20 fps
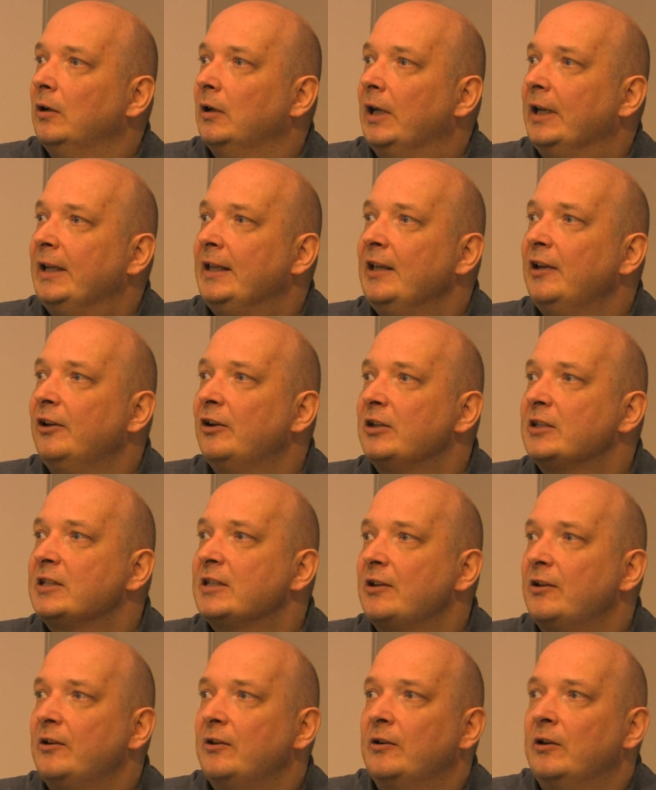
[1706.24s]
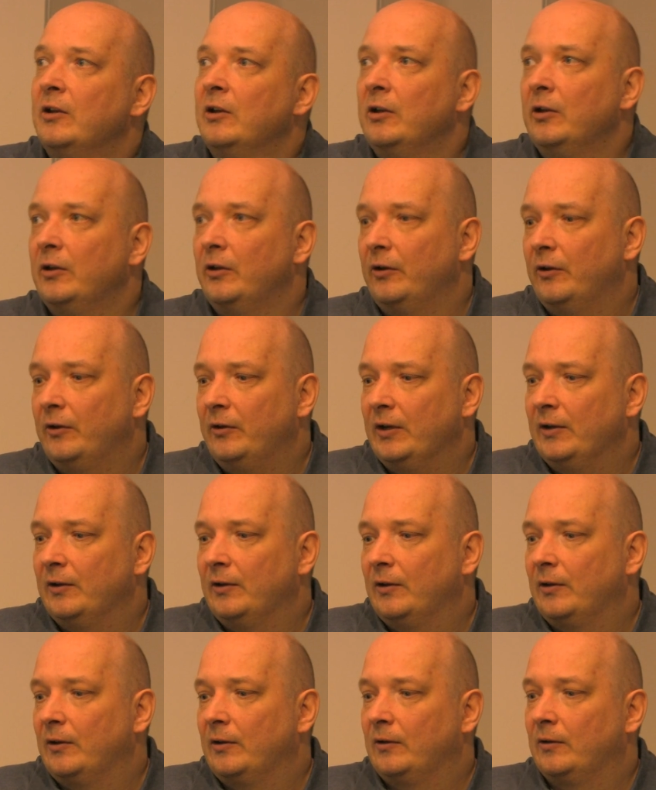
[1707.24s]
And here is an
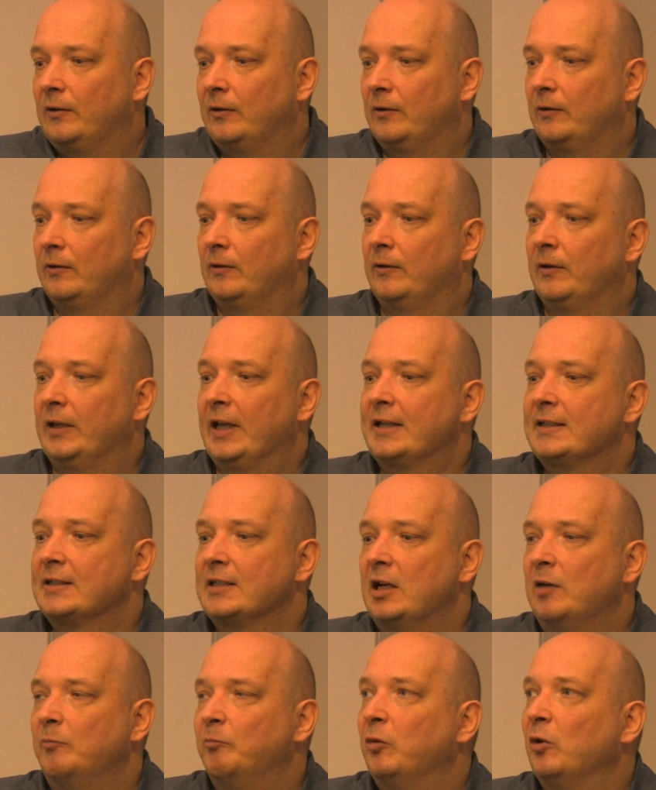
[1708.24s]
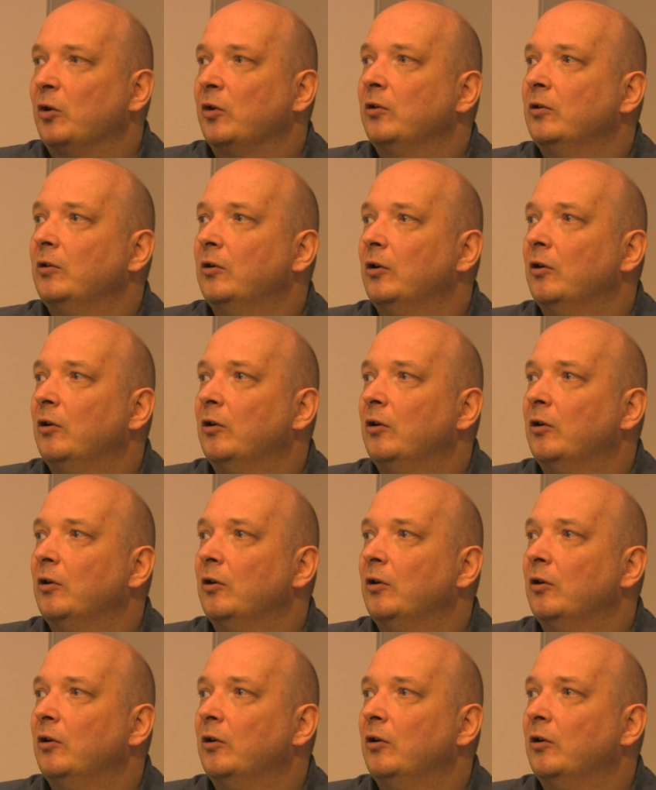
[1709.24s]
example